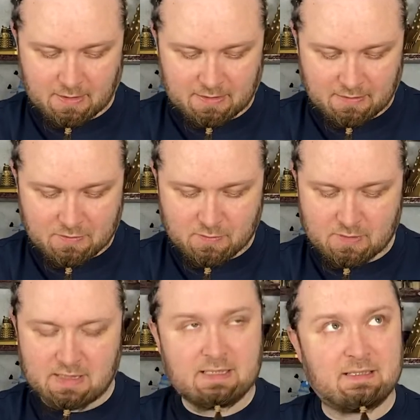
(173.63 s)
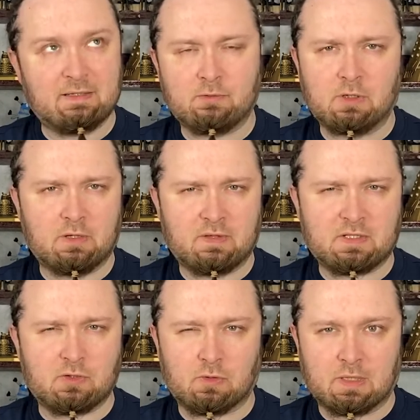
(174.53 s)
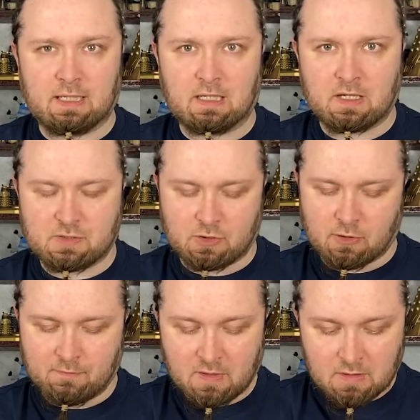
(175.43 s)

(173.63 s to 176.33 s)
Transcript: I think this was released either earlier this year or late last year.